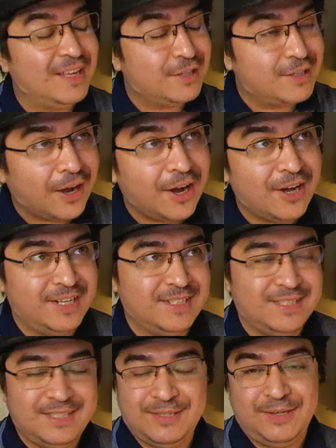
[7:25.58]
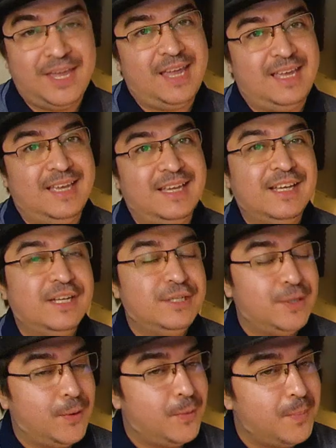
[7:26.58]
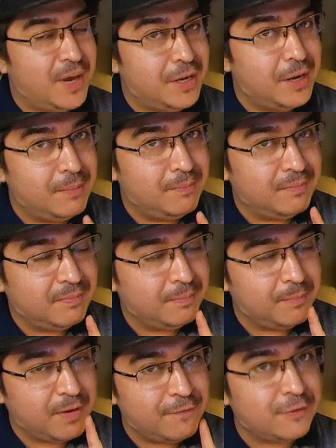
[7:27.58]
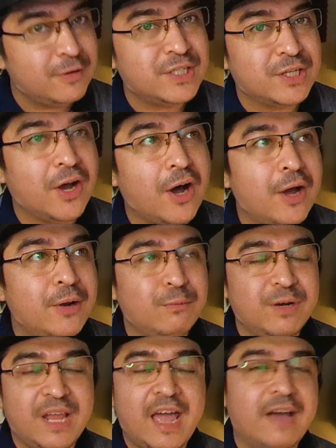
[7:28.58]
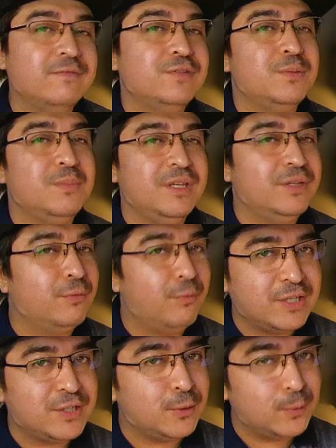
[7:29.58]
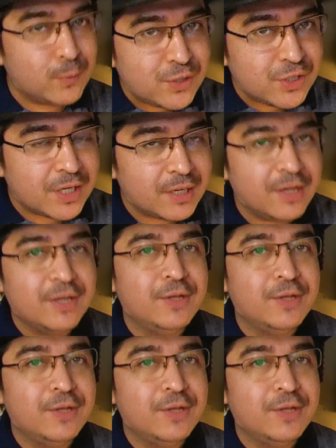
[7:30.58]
Cons. Okay. So my first con would have to be the resolution,